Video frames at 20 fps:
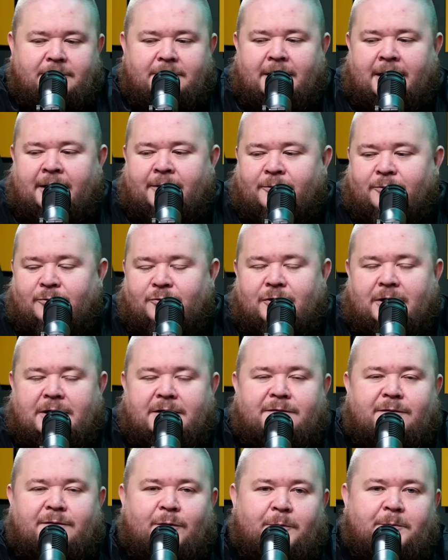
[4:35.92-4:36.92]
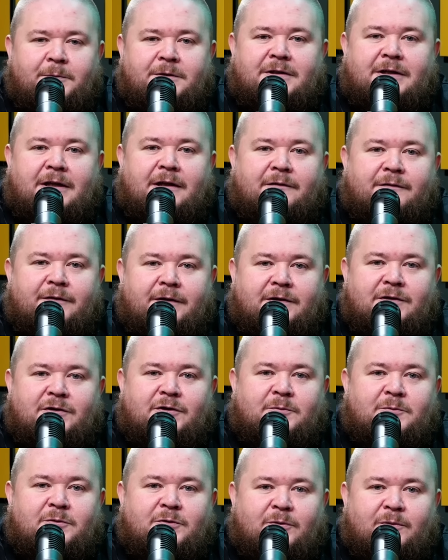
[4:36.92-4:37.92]
I don't know, transformed myself into
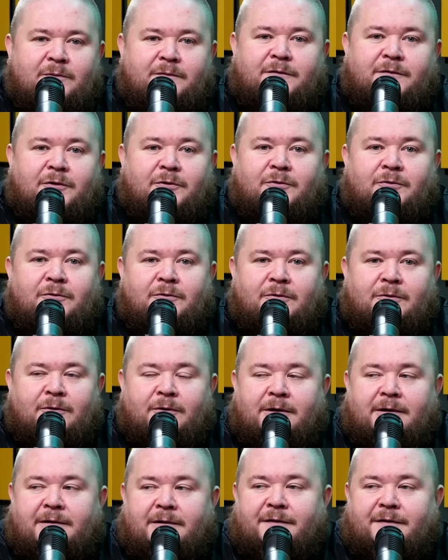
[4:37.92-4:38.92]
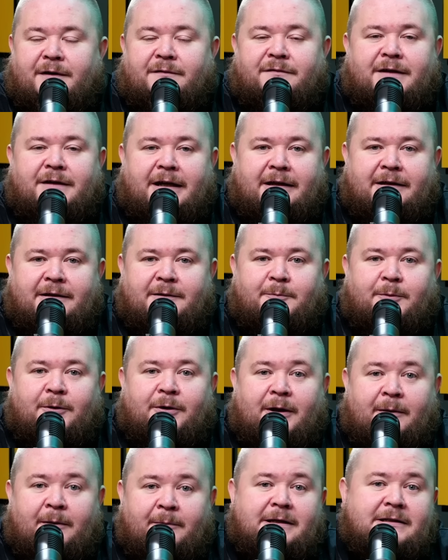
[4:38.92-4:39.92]
some sort of goo or if I've died.
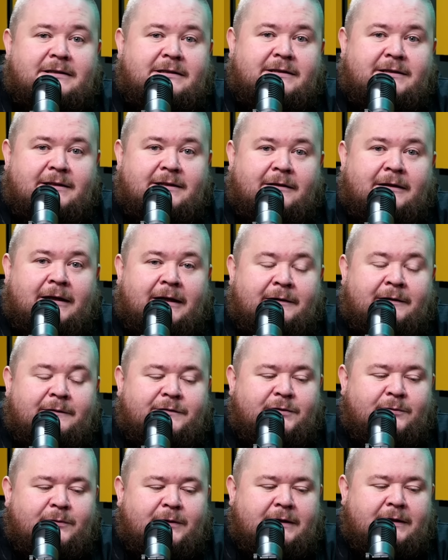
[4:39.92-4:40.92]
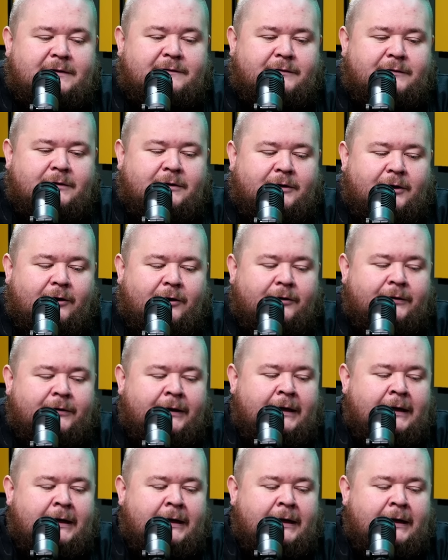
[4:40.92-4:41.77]
But I'm actually still alive, so thanks for Karen.